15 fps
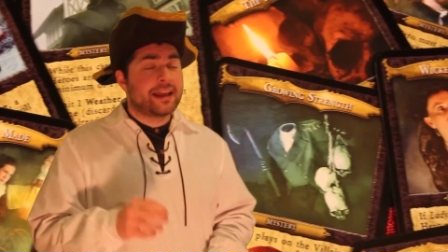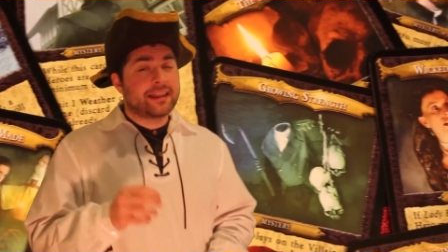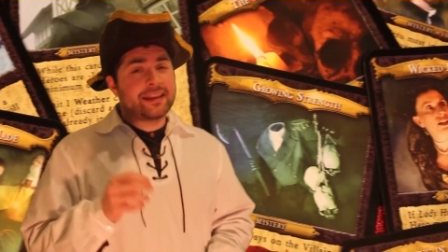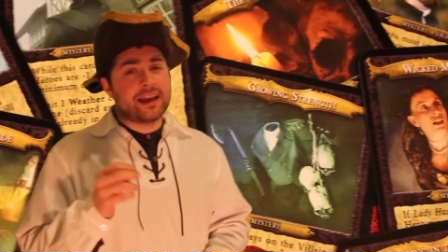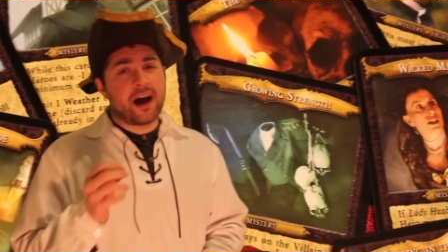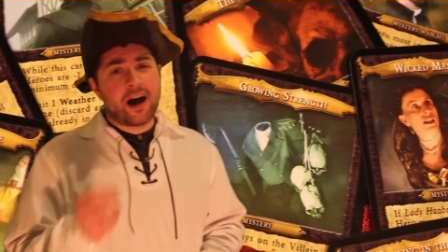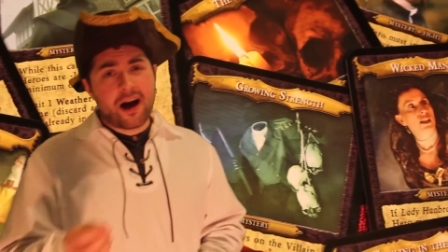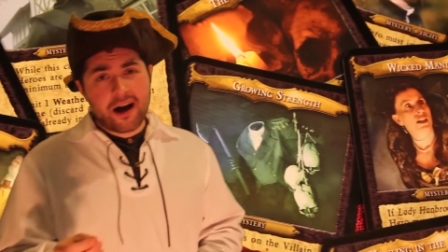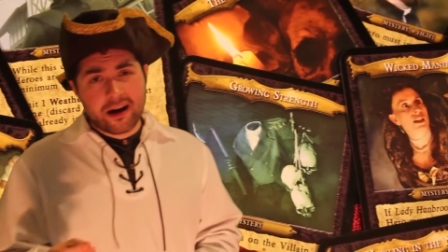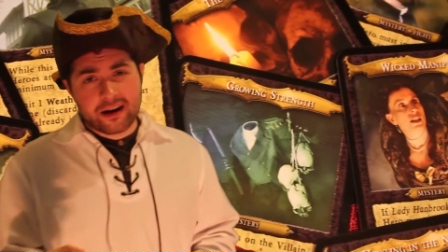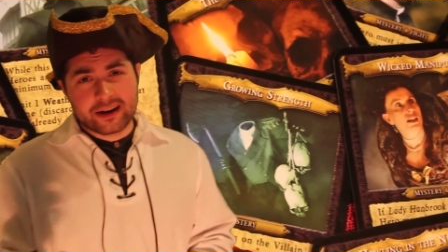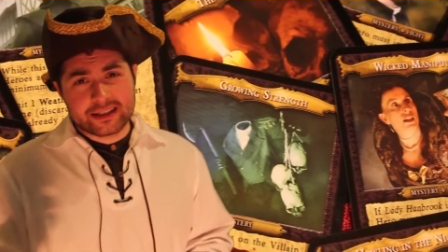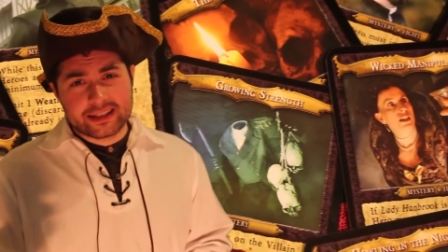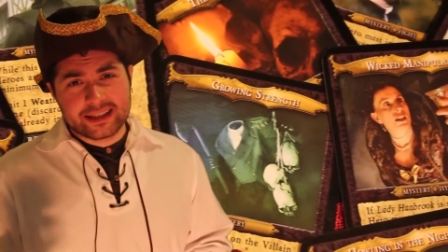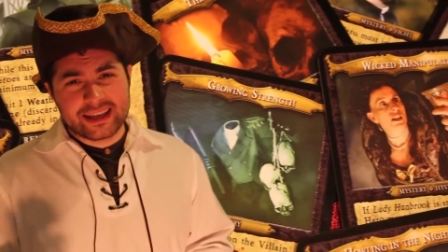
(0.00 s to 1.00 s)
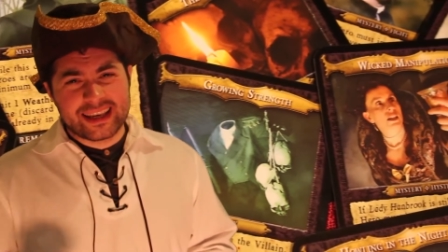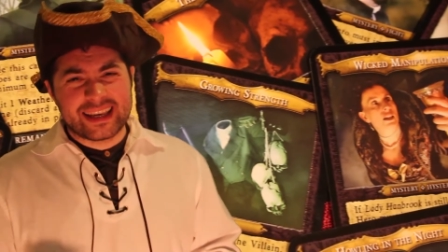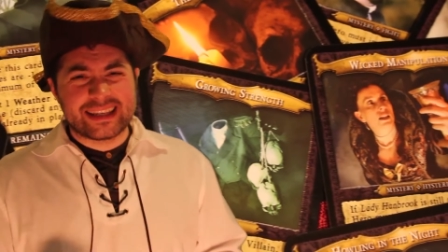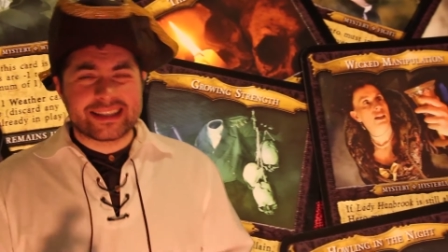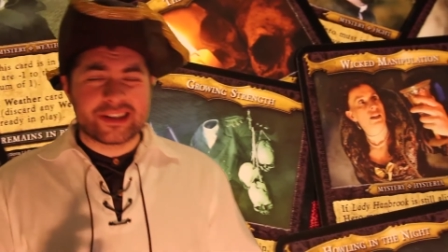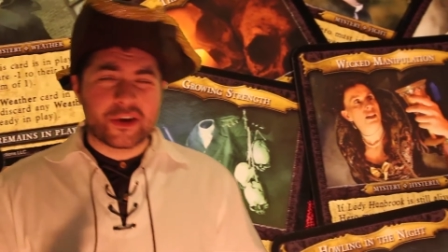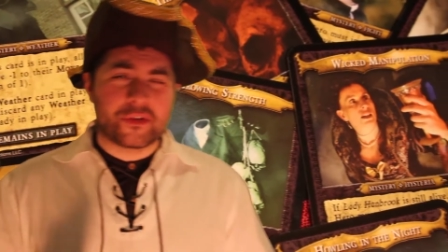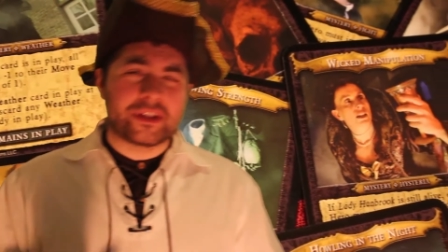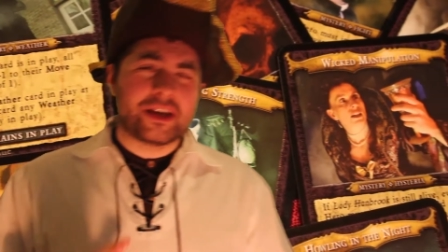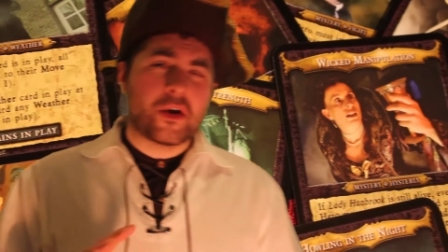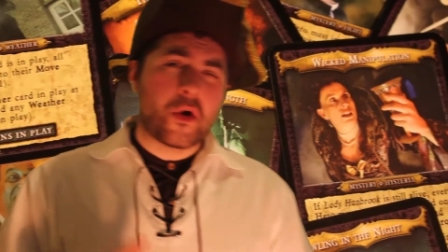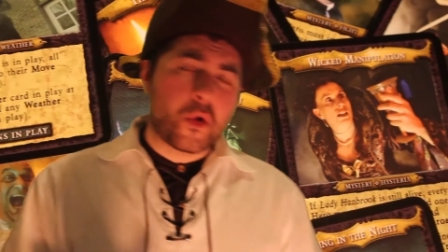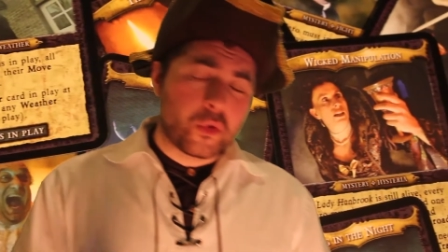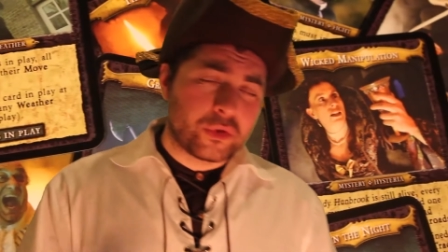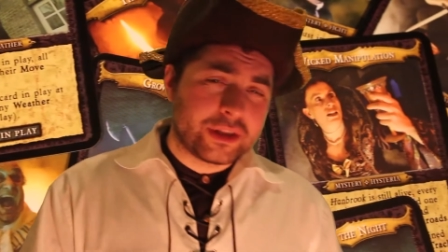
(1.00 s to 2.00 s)
the art is not the
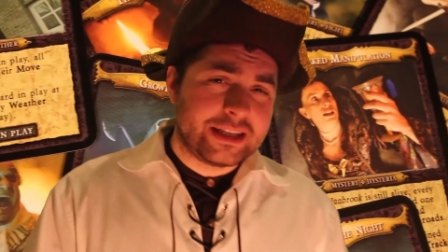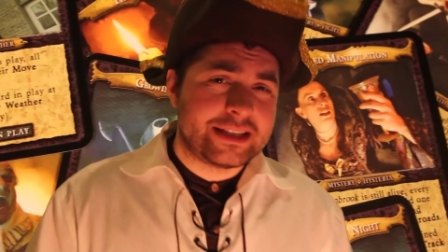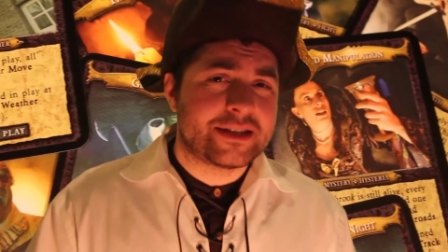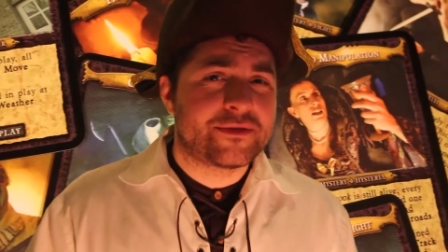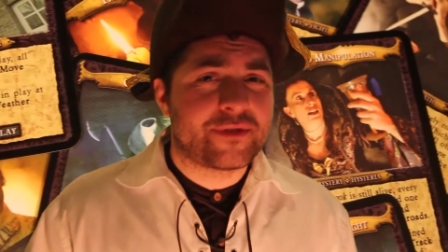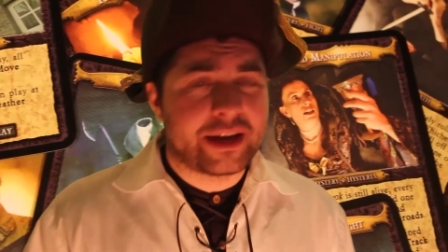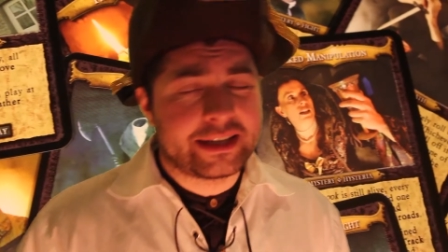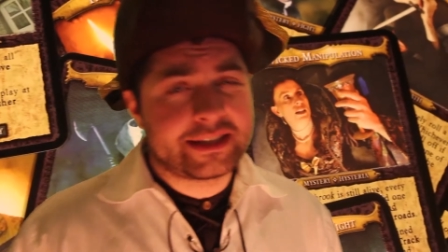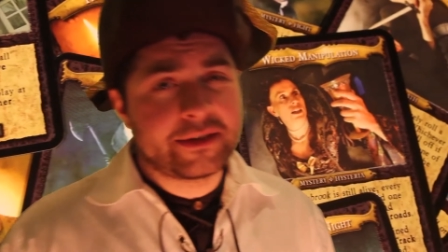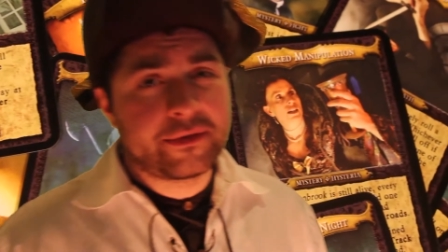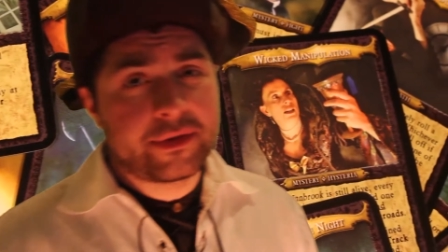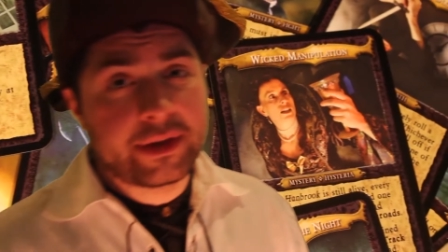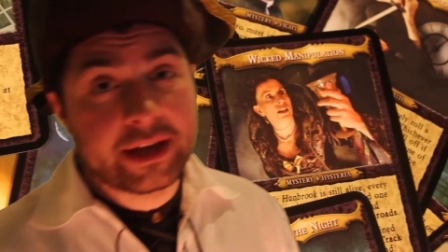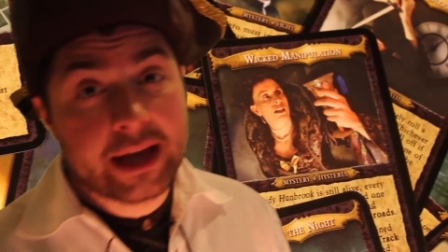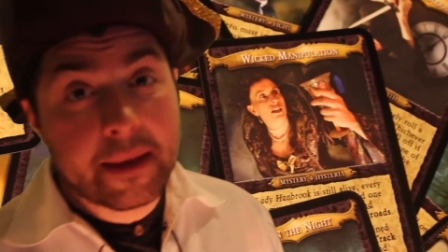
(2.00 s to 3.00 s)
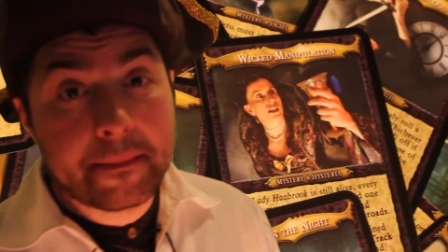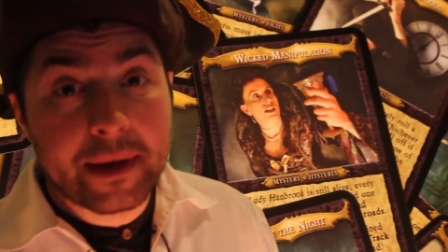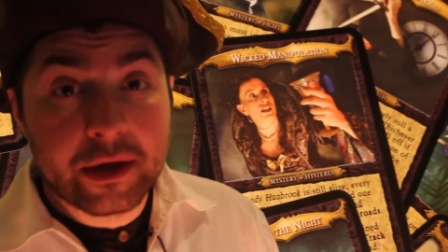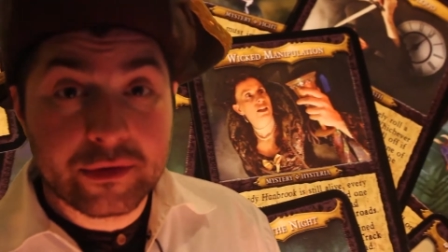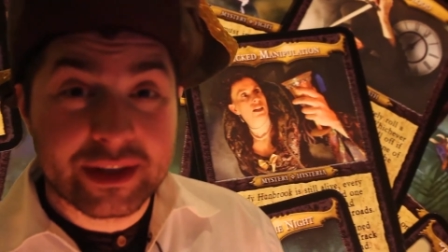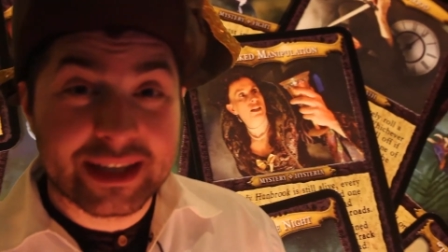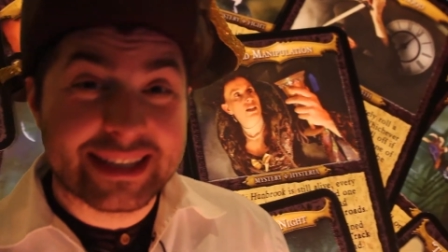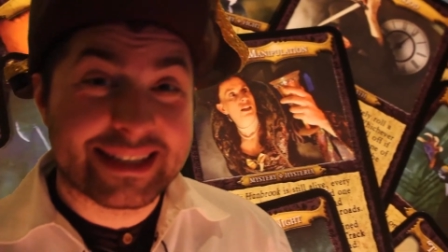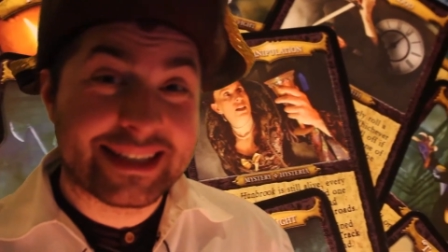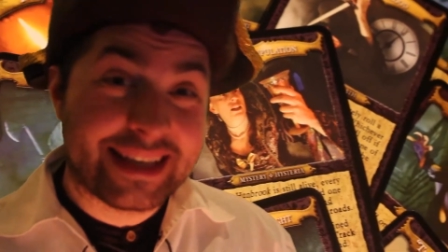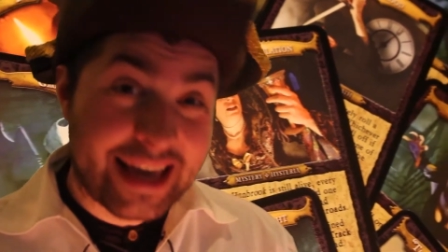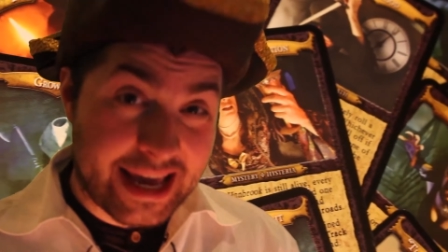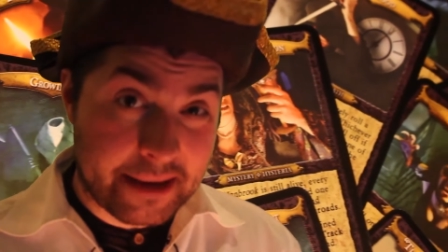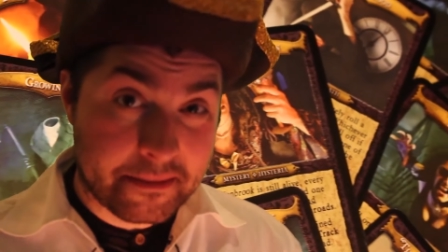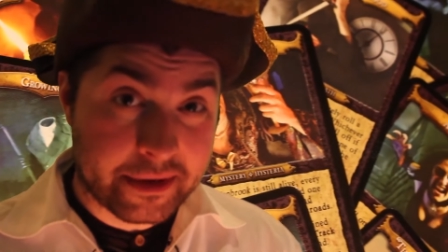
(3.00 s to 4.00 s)
only divisive thing about this
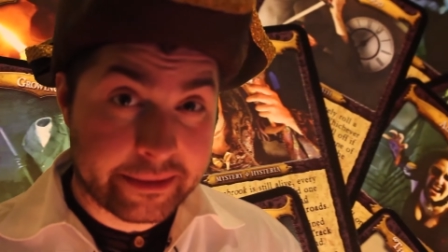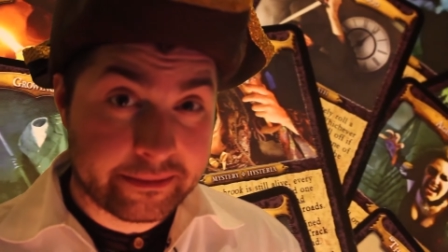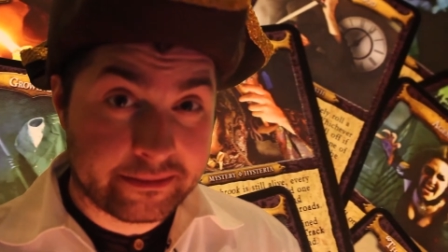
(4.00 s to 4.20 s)
game.